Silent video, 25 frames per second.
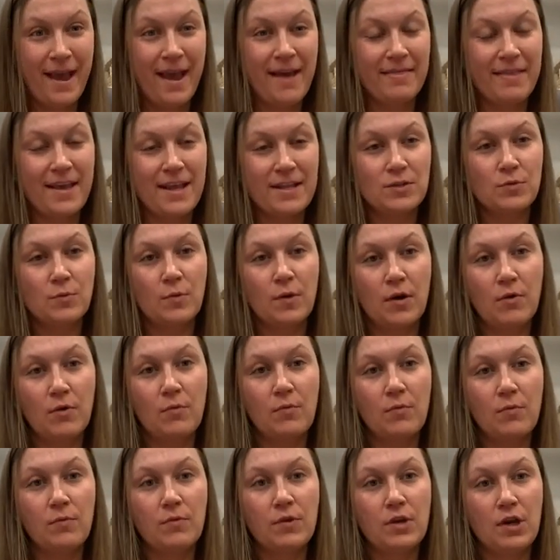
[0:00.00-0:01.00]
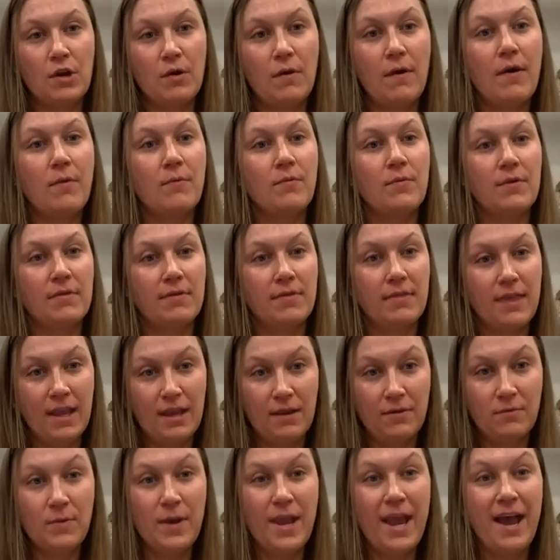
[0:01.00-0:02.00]
That's where, I would
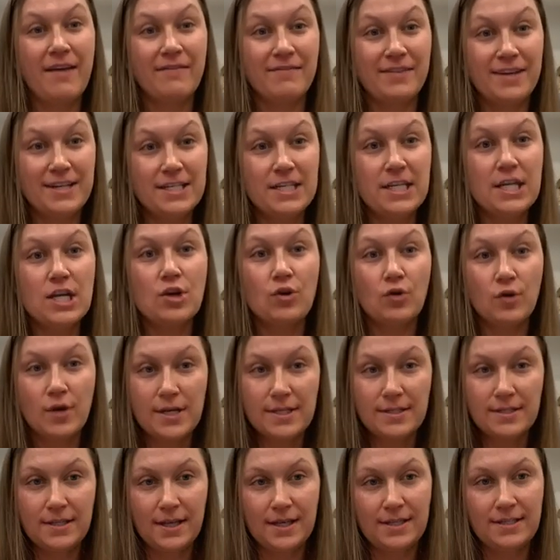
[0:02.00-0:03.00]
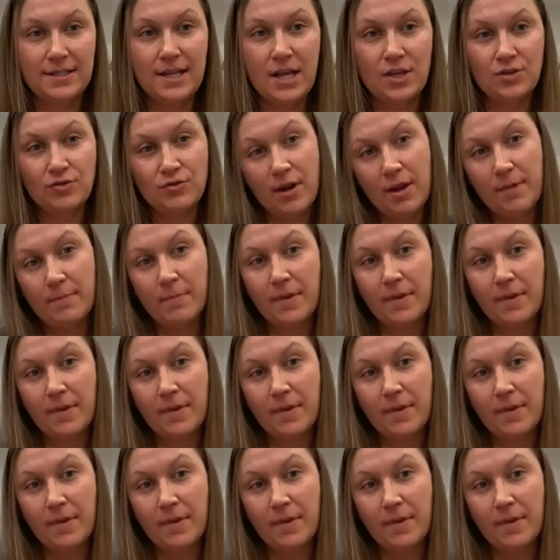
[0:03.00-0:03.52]
think we have a decreased success rate.